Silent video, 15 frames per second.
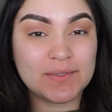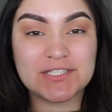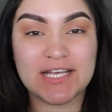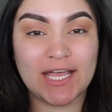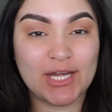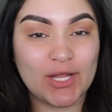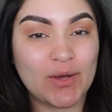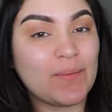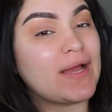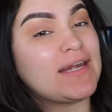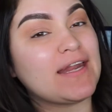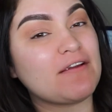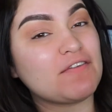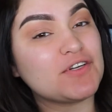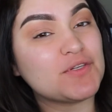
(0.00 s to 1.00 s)
which I know I
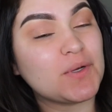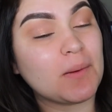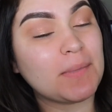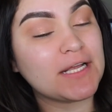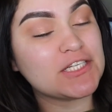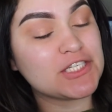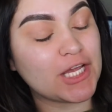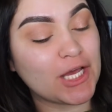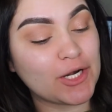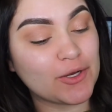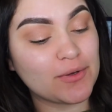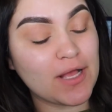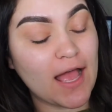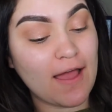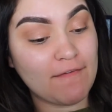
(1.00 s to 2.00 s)
never do on my
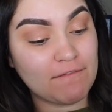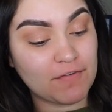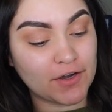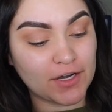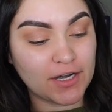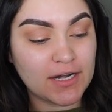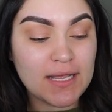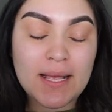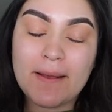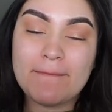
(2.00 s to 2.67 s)
channel ever,